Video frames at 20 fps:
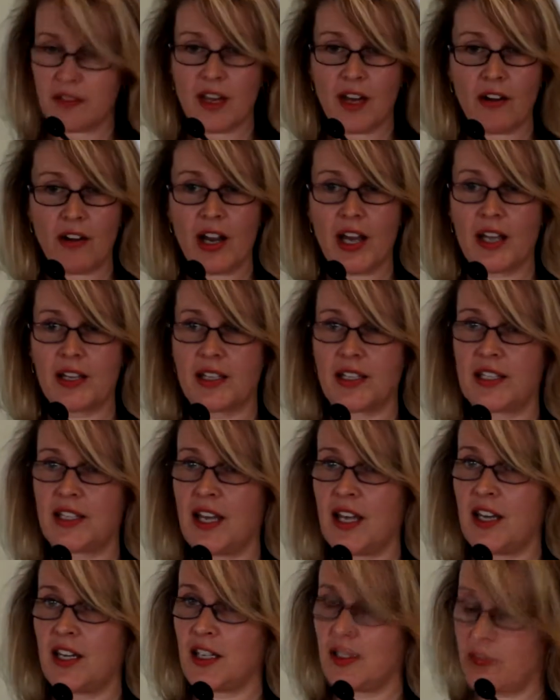thorough
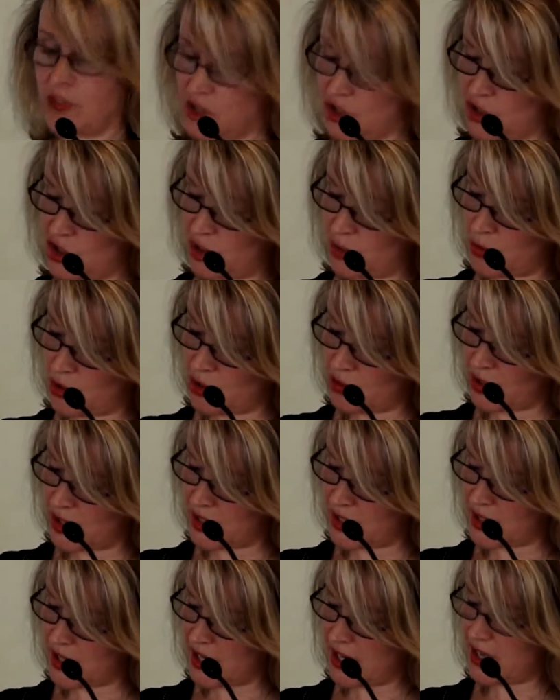understanding of
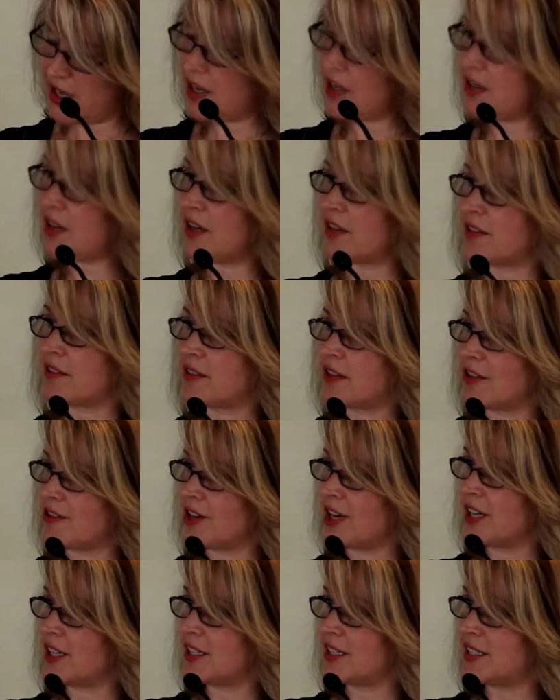consumer-directed care, a
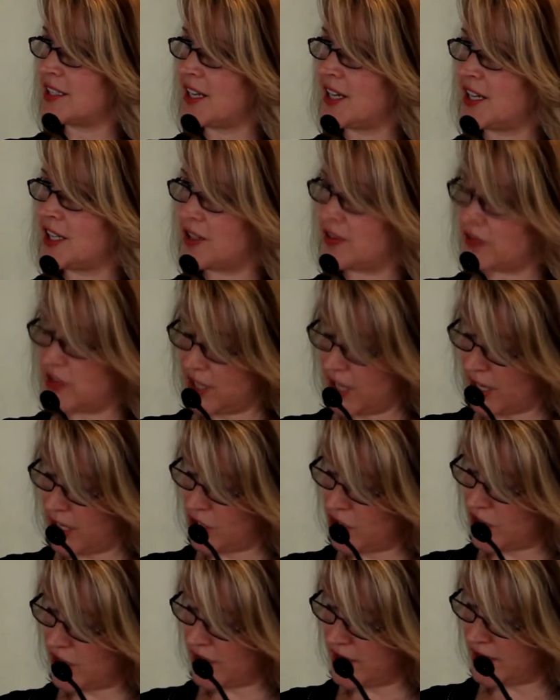thorough understanding of the
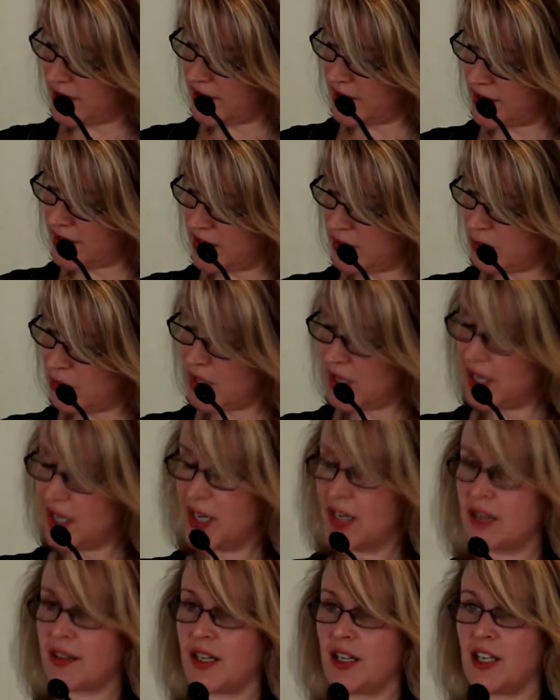aged care system.
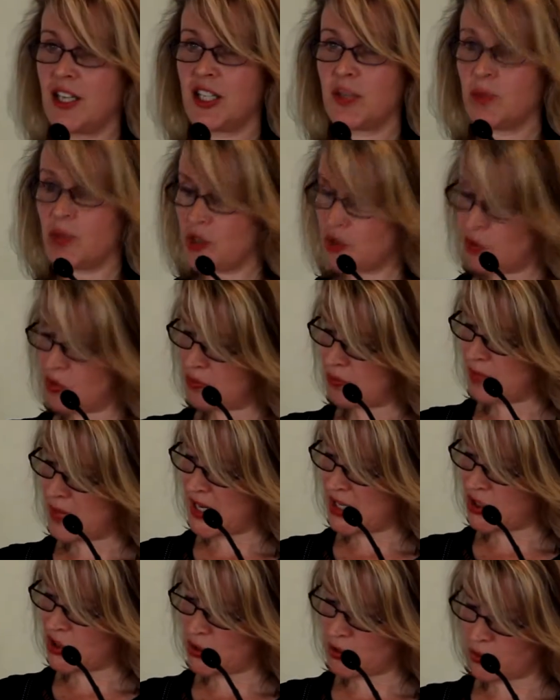They need to be good
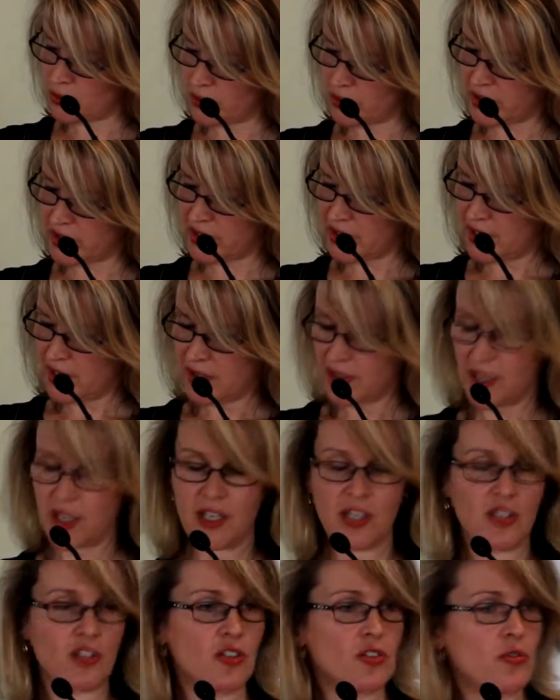mentors. They
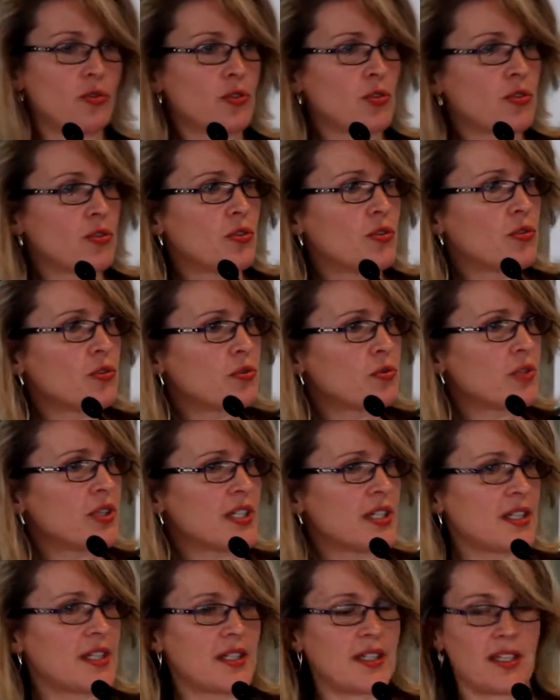need to do good
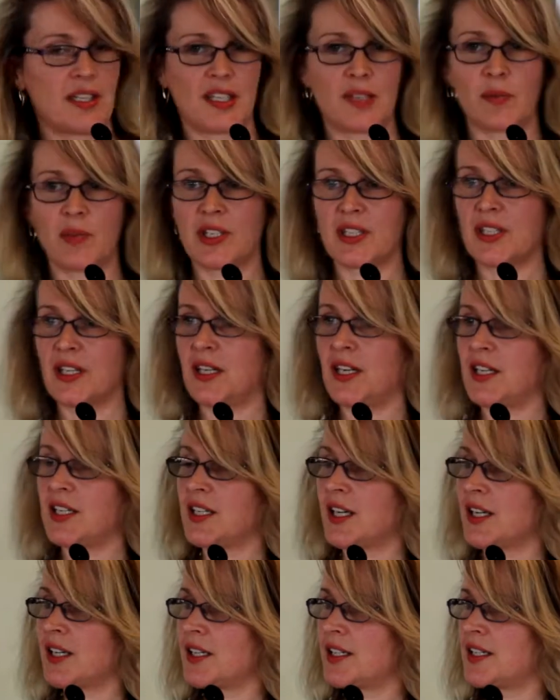risk assessments. They
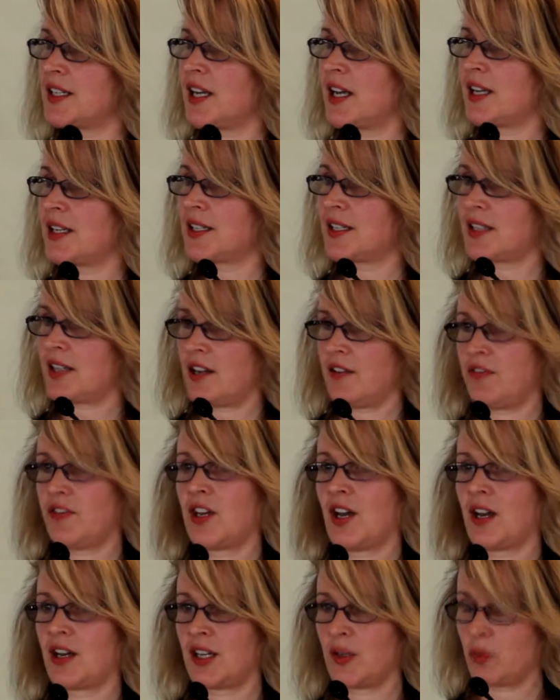need to understand
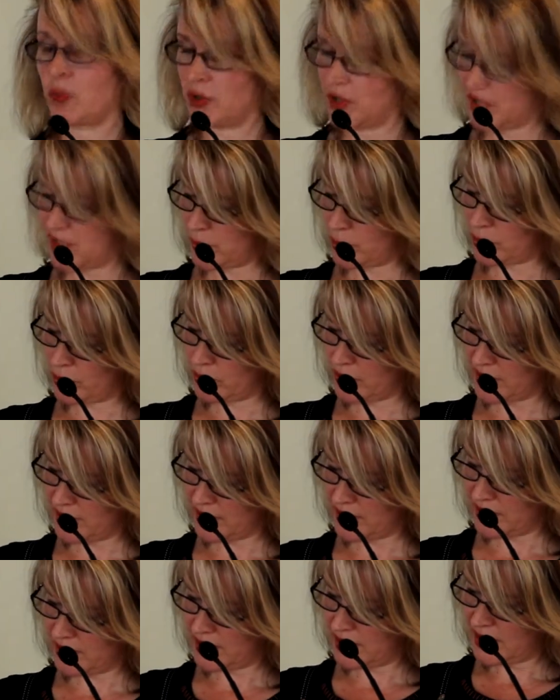safeguarding
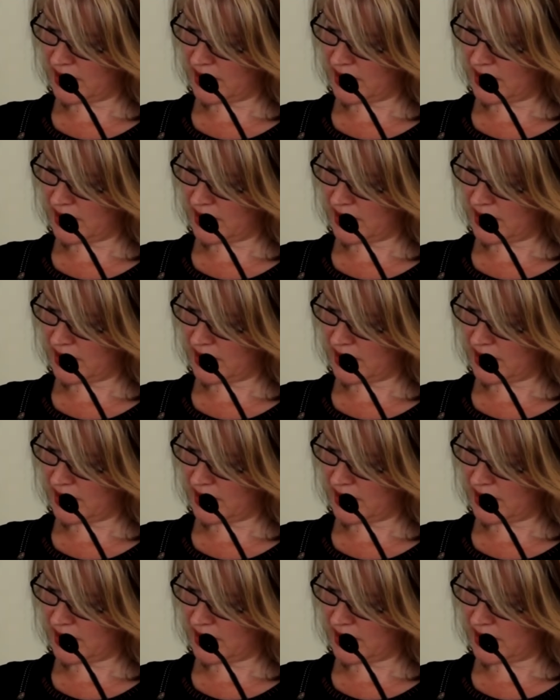principles.